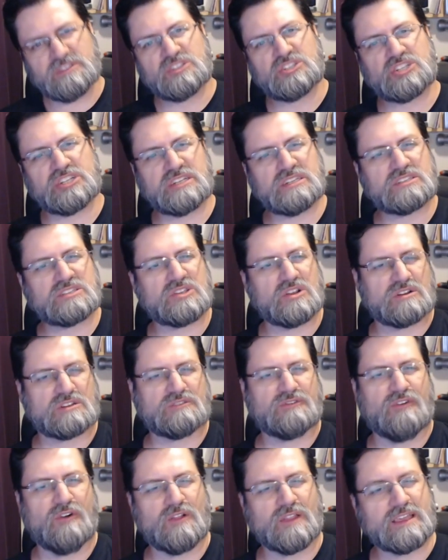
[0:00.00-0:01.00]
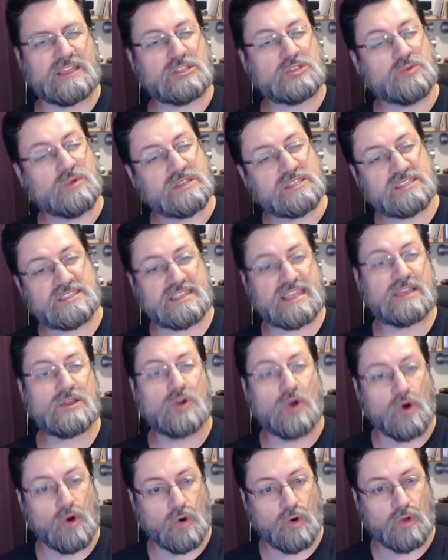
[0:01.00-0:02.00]
she starts falling into a
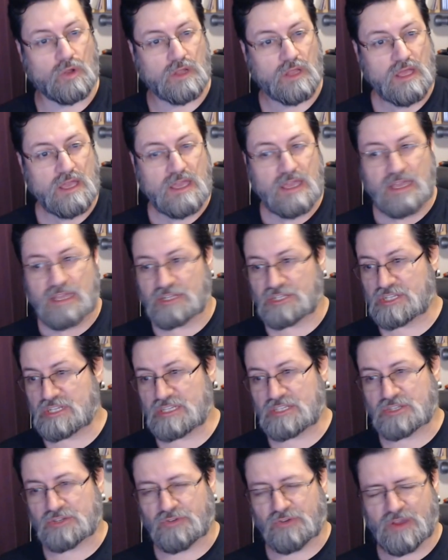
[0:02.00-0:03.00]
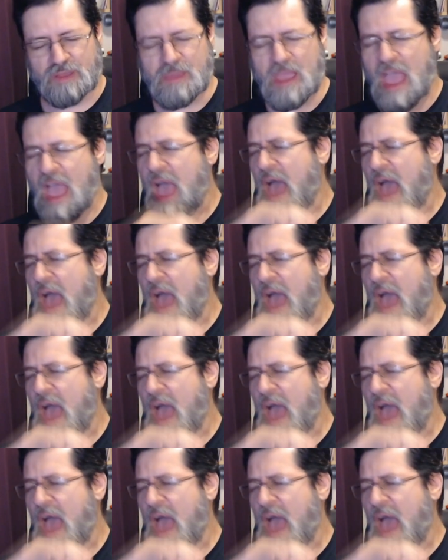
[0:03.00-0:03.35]
sinkhole. She screams